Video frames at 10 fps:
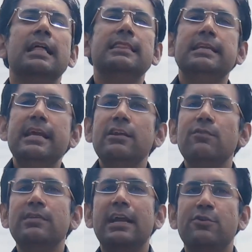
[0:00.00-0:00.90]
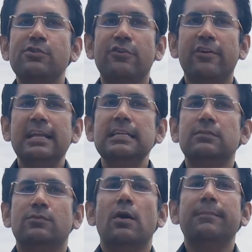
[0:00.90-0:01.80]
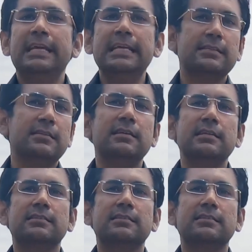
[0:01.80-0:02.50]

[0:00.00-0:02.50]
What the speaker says: The rate of nitrogen release from ESN